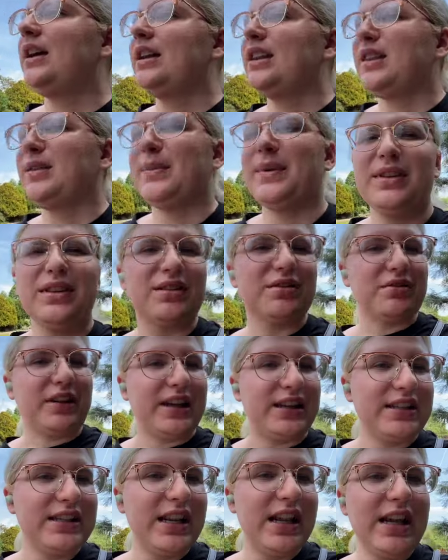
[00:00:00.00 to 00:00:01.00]
It's supposed to
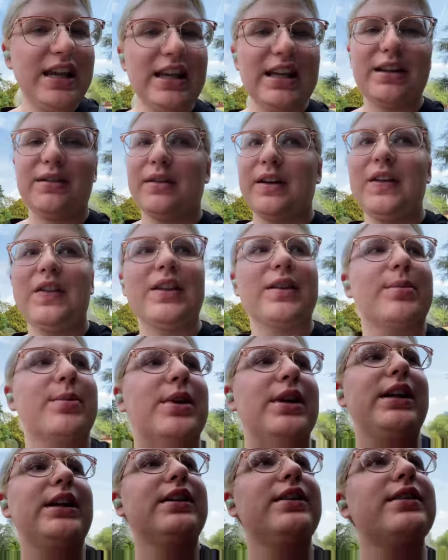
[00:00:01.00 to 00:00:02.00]
rain today, and it rained this
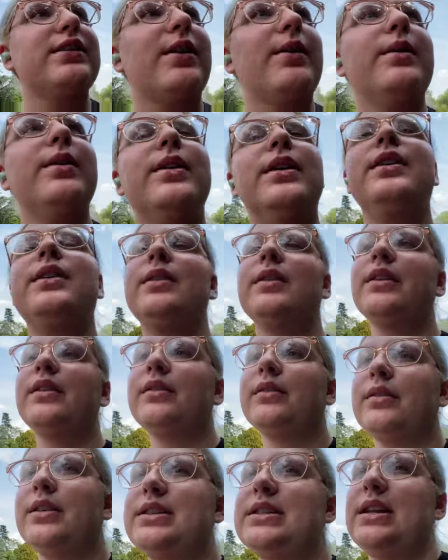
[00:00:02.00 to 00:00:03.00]
morning, so
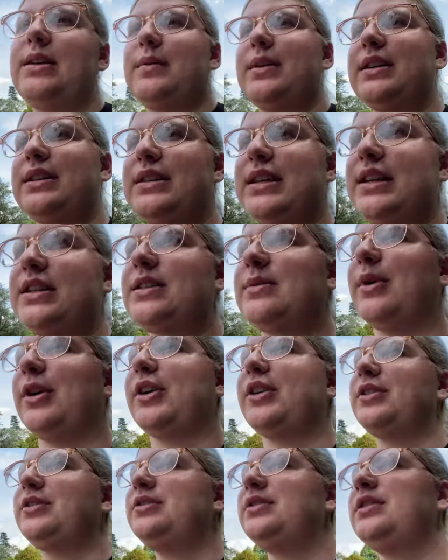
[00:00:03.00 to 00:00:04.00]
we'll see what it's like
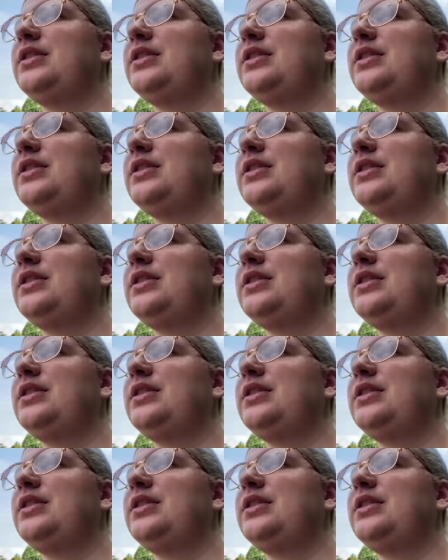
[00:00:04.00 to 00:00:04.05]
tomorrow.